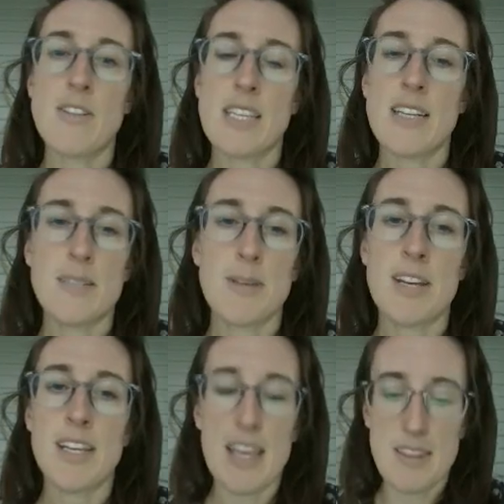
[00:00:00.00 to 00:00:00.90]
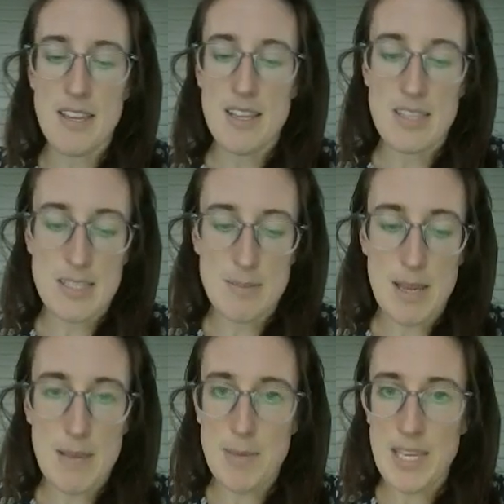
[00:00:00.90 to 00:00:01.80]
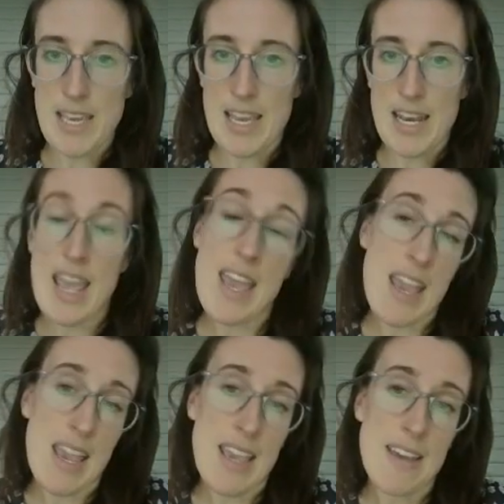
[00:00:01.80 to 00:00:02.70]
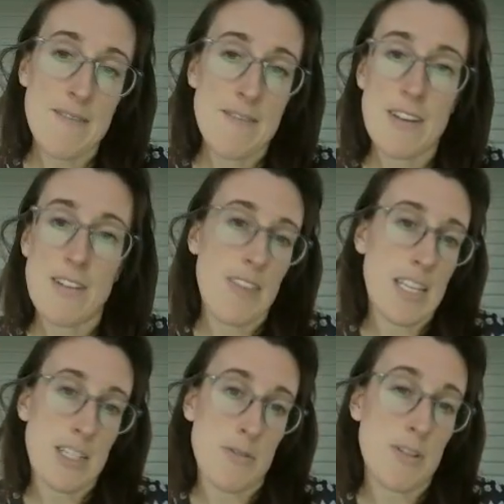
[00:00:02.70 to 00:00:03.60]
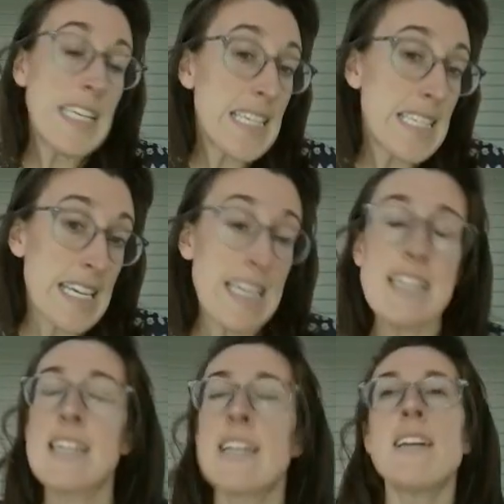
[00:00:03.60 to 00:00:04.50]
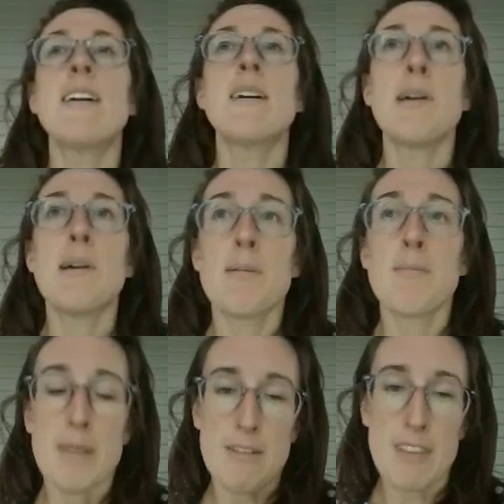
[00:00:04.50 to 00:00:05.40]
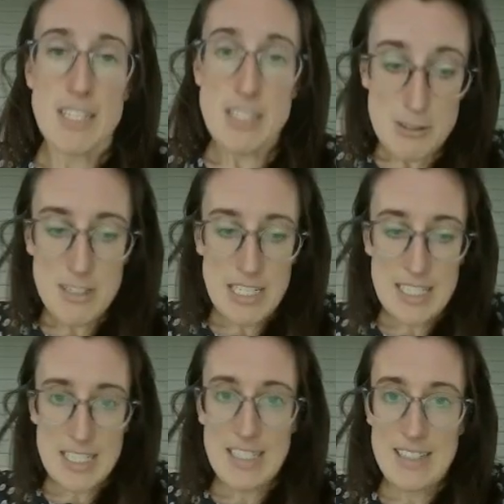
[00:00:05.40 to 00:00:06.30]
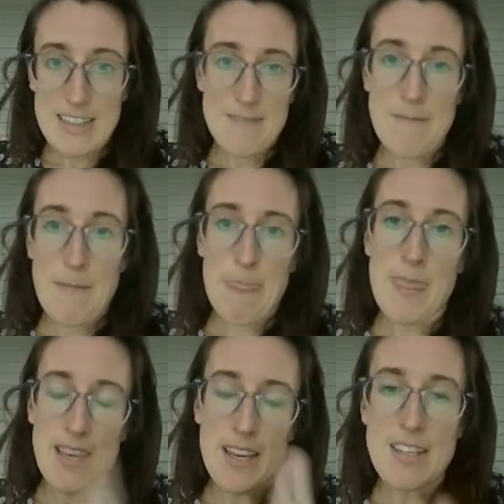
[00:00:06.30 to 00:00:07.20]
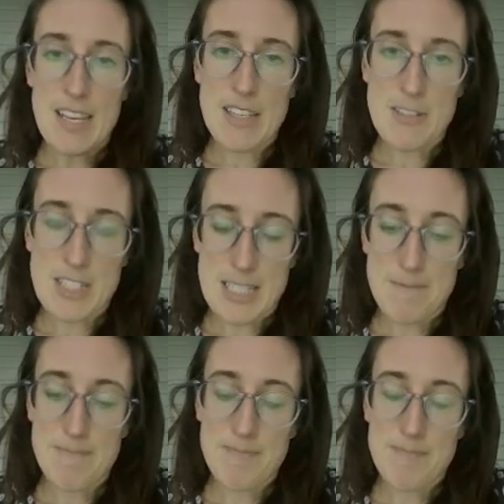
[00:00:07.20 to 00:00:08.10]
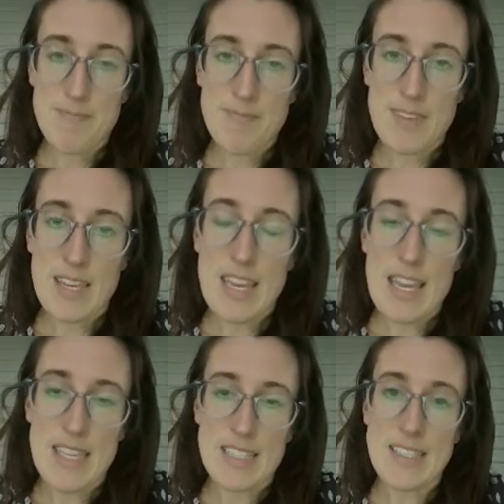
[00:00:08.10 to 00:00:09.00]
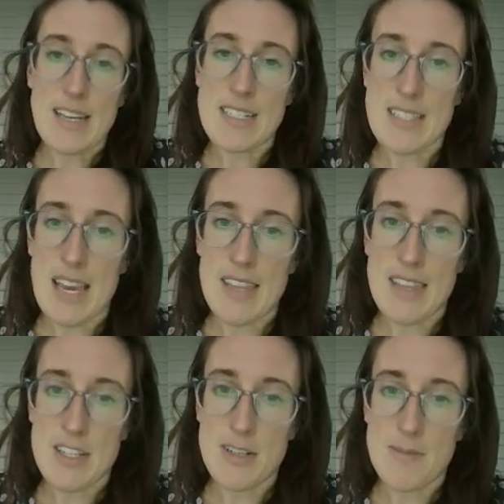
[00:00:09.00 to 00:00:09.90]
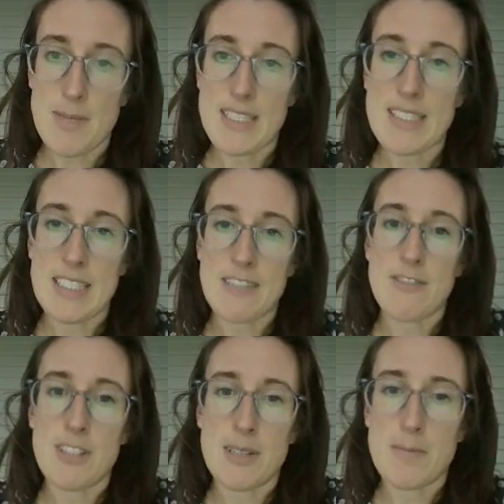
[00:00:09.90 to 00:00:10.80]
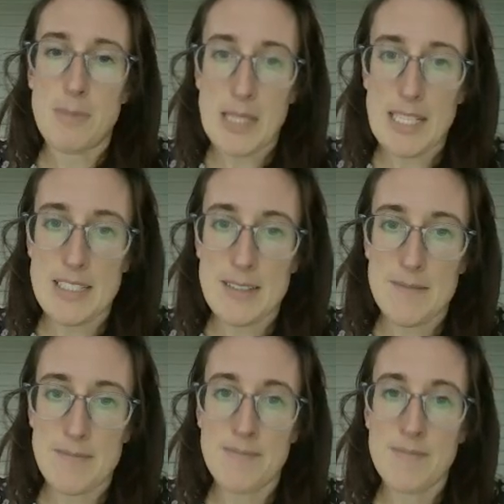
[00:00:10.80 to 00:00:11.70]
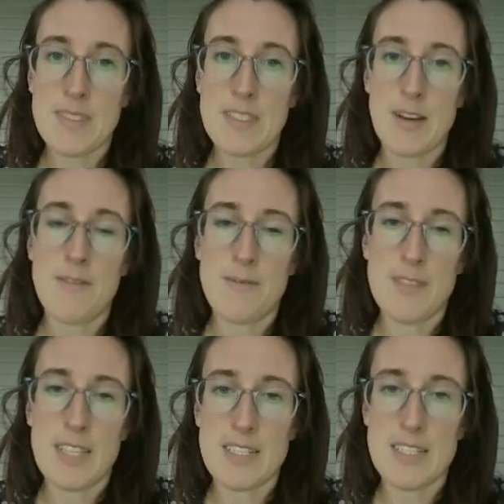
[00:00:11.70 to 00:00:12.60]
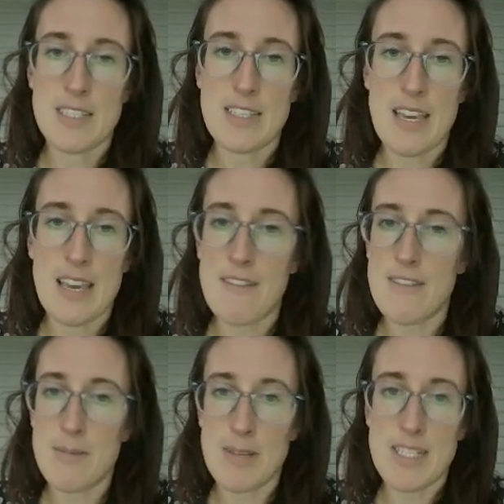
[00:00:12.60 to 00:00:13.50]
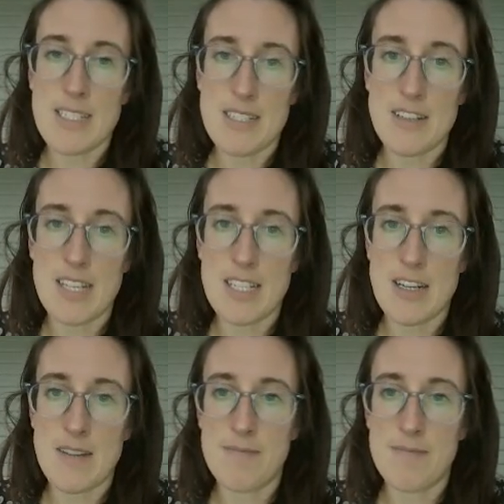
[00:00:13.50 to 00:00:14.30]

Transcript: next month. Again, this might be NA if they don't need it. But if they do need it, they got an IUD and they signed that, that should be a C for complete. So let's just say everybody did a great job.